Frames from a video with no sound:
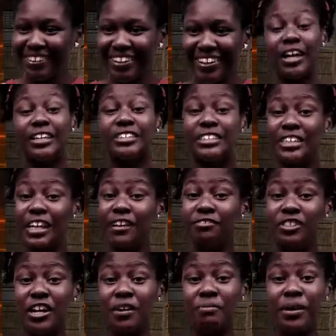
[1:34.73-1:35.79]
Slave
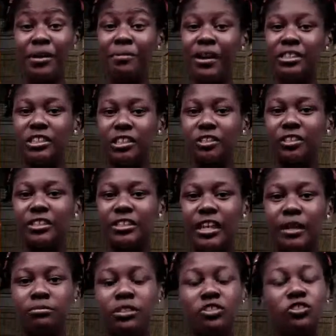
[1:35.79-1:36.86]
Trade, made by Serious Games,
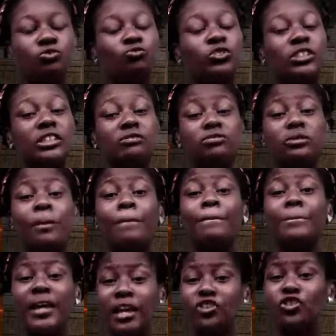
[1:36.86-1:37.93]
has received some
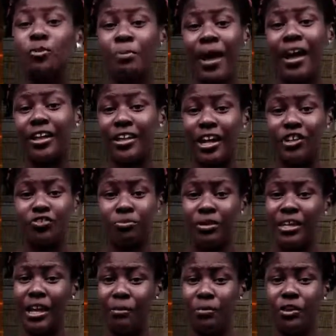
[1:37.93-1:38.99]
major backlash from the
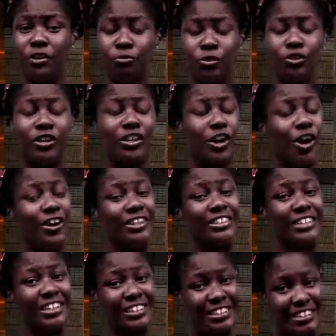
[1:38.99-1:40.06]
gaming community on its
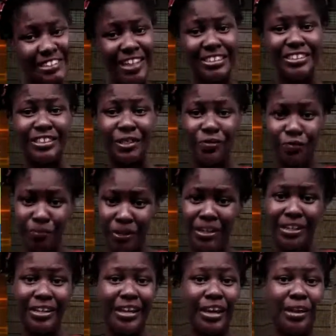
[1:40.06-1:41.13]
insensitive
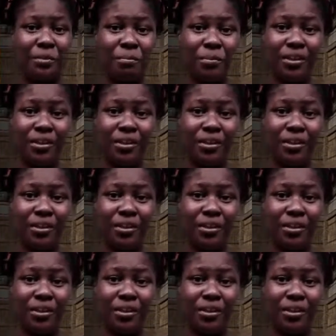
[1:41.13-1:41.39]
minigame.